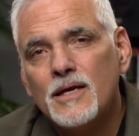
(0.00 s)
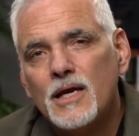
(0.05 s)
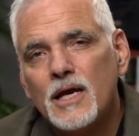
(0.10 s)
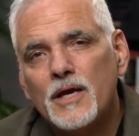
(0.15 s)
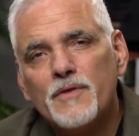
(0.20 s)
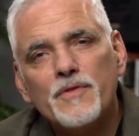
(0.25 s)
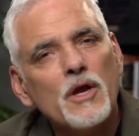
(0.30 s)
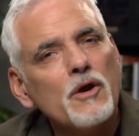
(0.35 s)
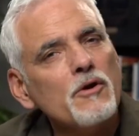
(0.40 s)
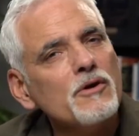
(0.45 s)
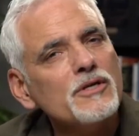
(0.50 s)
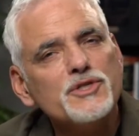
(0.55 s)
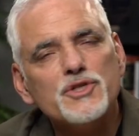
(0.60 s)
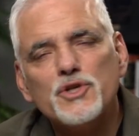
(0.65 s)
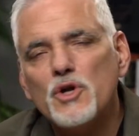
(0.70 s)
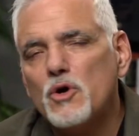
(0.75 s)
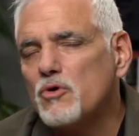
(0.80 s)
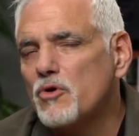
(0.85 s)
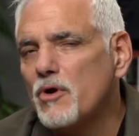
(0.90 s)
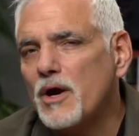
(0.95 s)
And there is
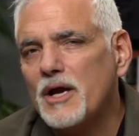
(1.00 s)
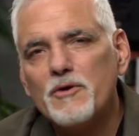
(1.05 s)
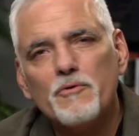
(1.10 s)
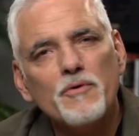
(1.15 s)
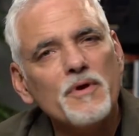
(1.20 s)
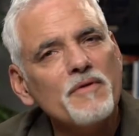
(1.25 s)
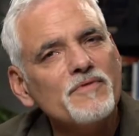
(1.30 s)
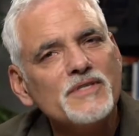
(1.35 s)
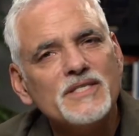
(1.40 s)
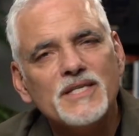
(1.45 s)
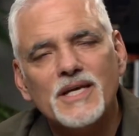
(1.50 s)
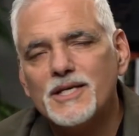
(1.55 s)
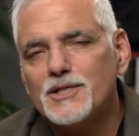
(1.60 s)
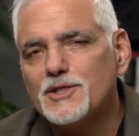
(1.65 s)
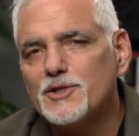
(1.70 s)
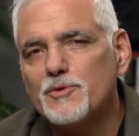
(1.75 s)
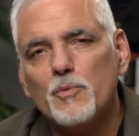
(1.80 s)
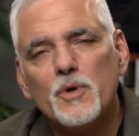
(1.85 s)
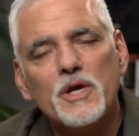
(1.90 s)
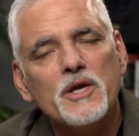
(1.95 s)
no greater
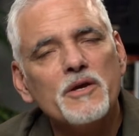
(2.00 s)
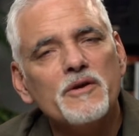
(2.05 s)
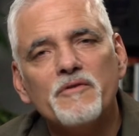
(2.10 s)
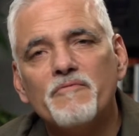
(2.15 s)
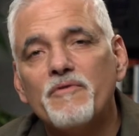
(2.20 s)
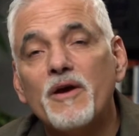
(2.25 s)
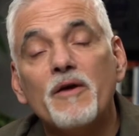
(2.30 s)
invitation we could have